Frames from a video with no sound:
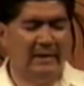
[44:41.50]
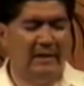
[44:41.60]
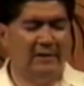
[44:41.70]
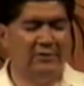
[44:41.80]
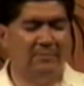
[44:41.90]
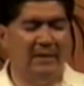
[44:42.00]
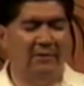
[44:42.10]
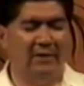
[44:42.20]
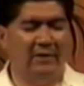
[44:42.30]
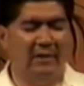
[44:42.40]
heads are
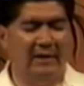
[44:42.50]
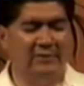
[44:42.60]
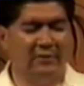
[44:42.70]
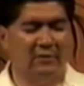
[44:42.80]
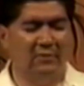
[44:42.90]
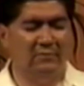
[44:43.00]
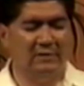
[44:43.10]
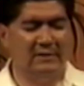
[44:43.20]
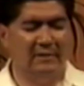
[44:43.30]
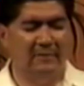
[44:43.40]
bowed and our eyes are closed.